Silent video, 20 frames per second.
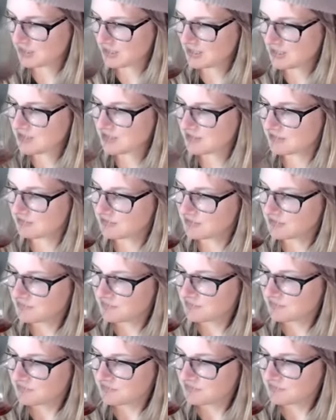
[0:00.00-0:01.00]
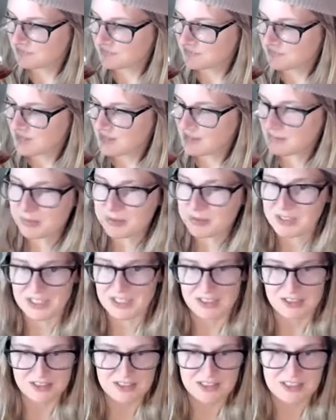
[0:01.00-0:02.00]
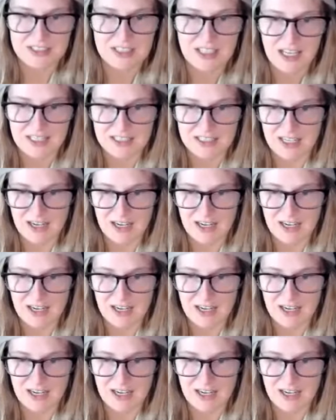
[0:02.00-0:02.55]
because of the blend and